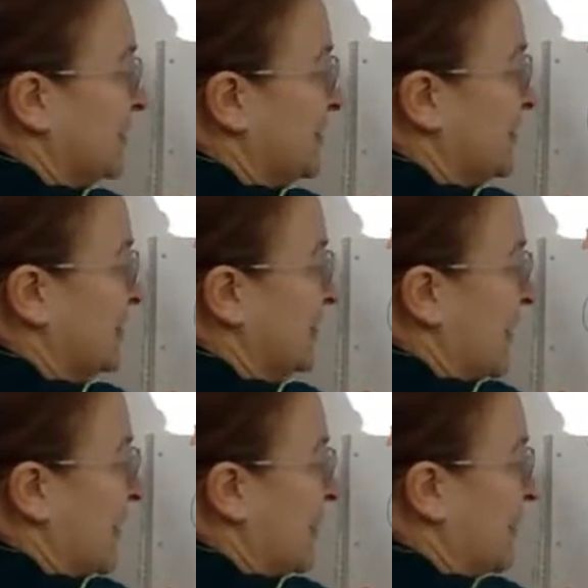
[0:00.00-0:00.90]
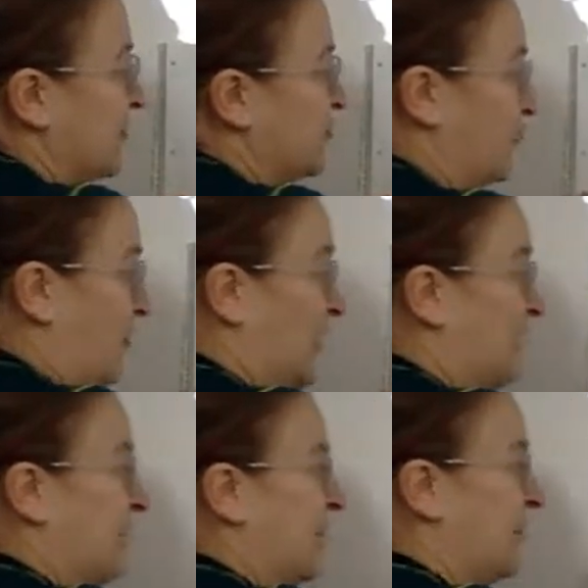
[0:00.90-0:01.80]
This is not the
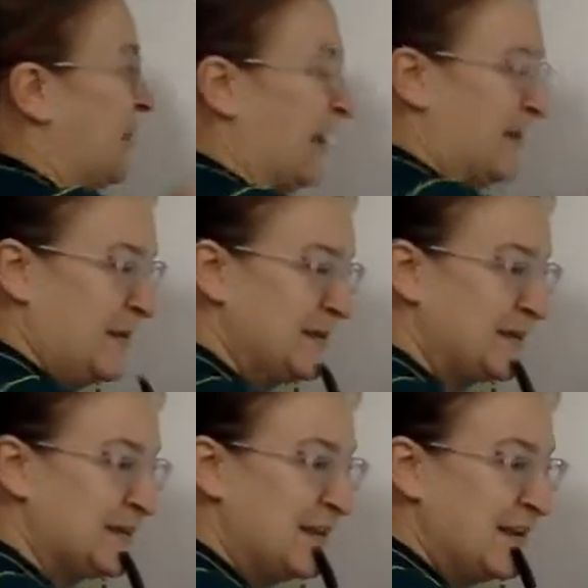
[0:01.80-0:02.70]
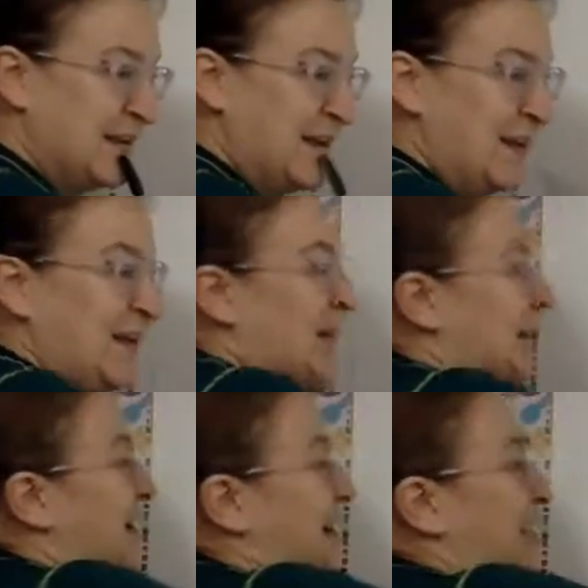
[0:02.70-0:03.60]
drawing of a hippopotamus.
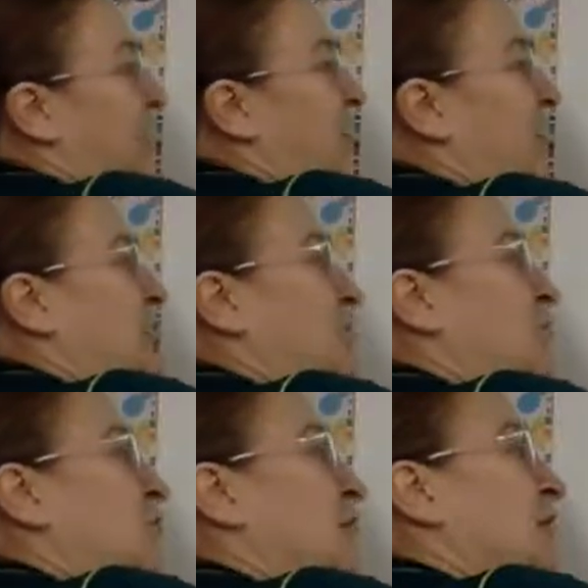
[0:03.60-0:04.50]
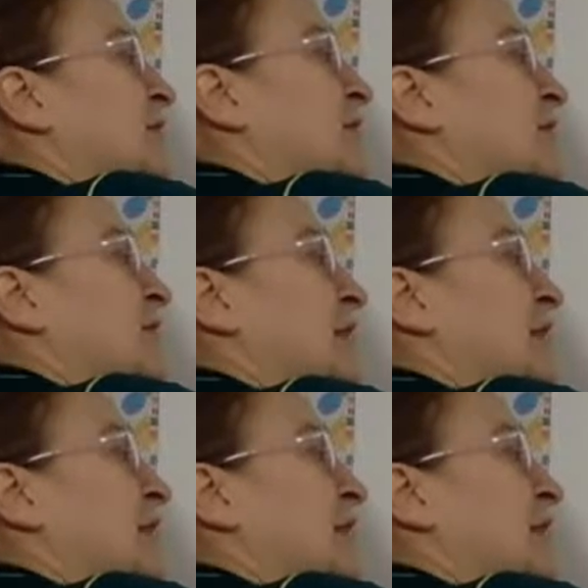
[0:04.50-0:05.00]
And the cartoon ones look really